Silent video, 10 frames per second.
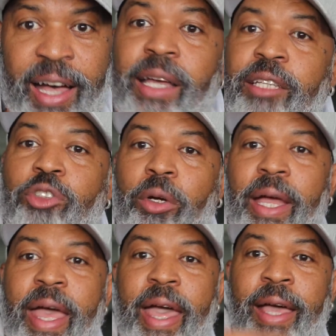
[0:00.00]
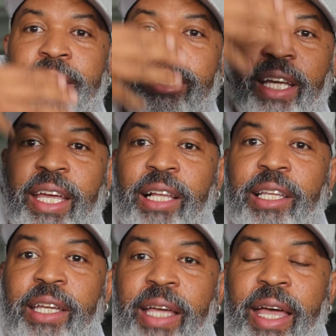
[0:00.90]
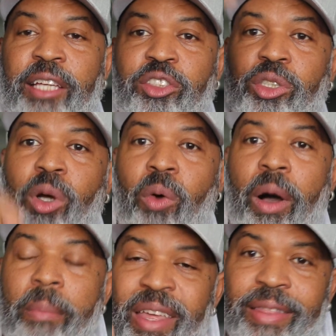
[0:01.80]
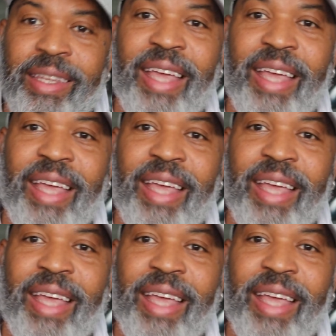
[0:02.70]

and you're exhaling as you go up. The